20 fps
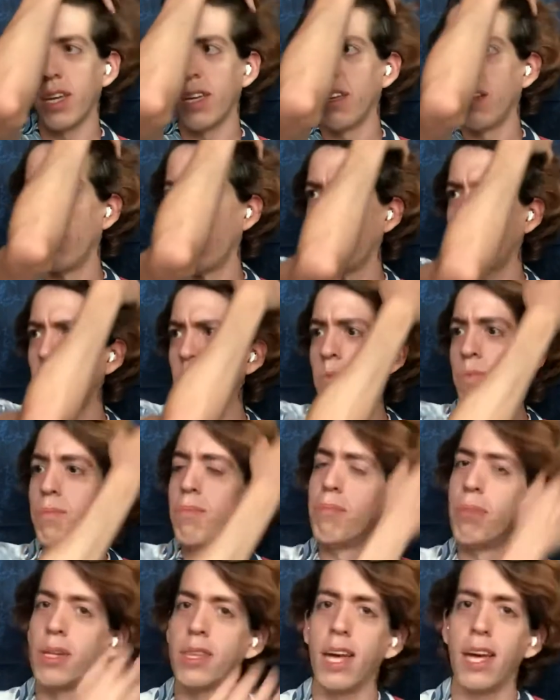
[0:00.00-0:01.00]
you know, if you
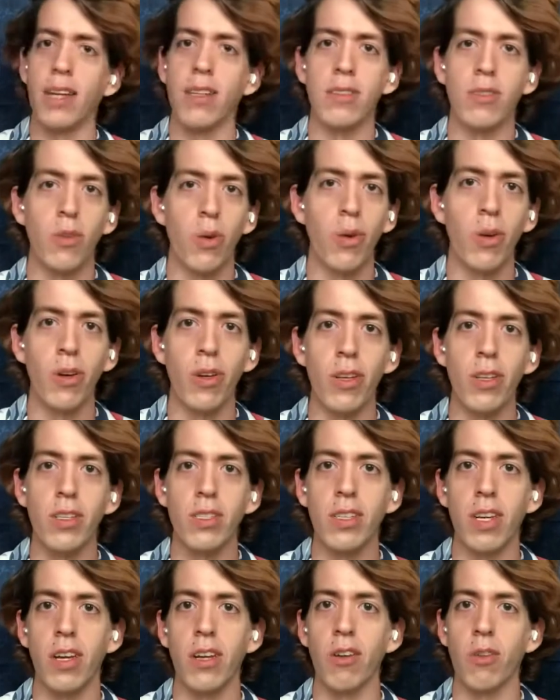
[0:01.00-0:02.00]
put that in soil, it's
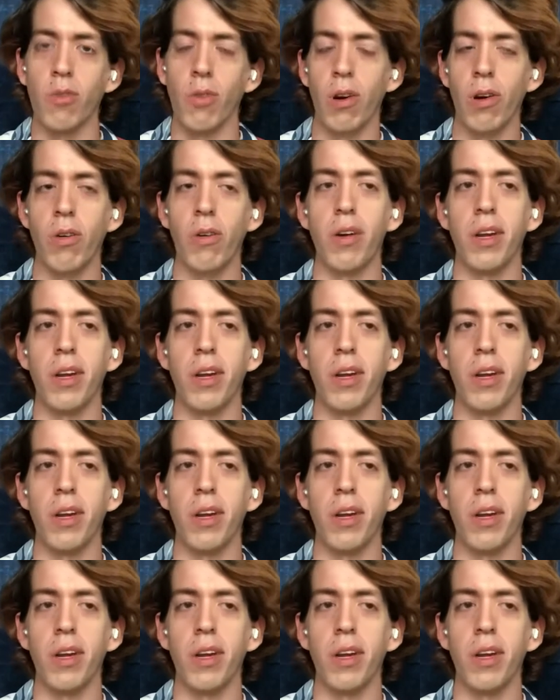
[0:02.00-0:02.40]
gonna grow.